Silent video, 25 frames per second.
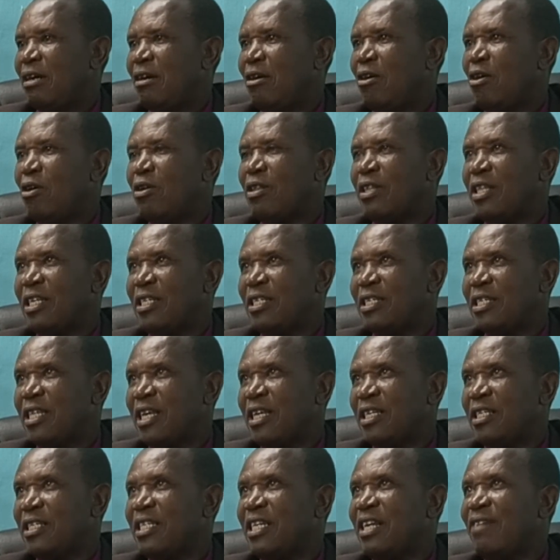all these
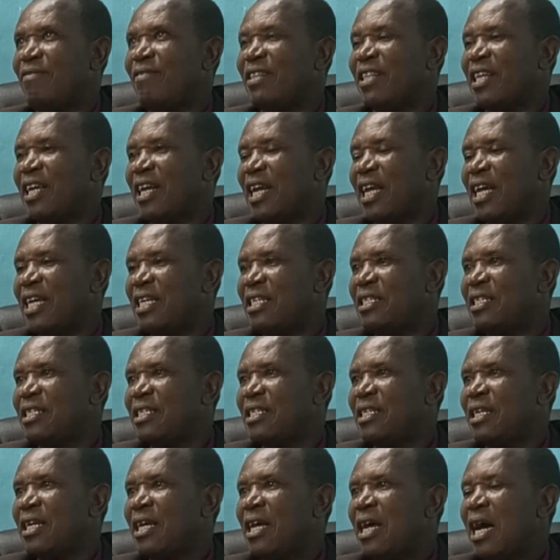things.
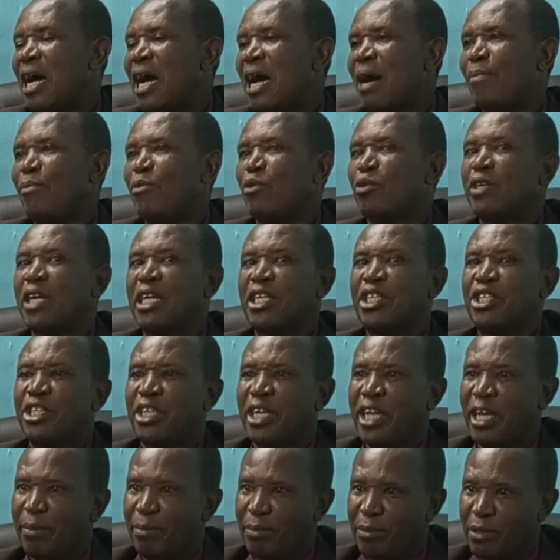Nevertheless, I'm not
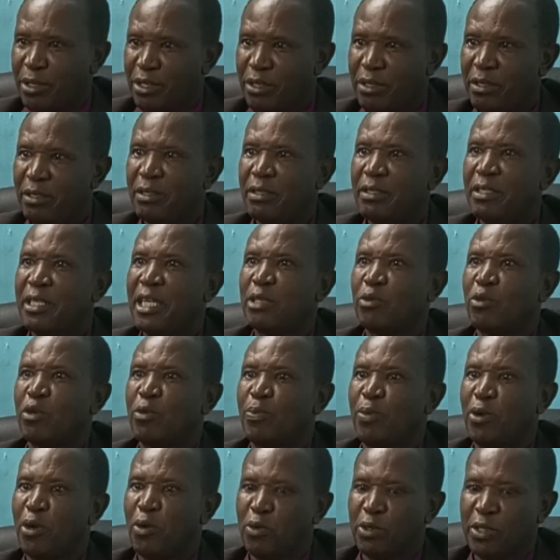ashamed. That's
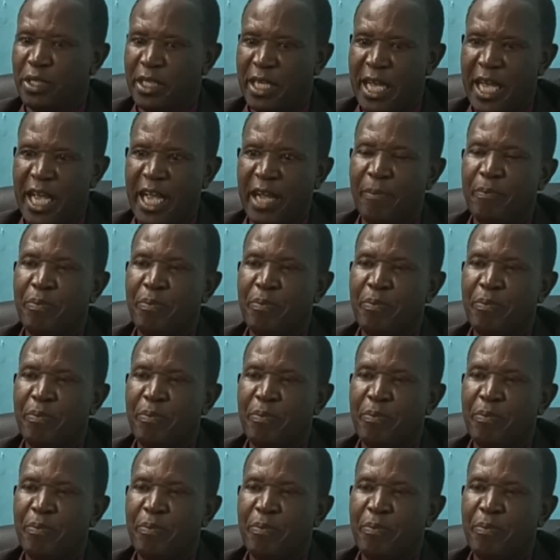what Paul was saying.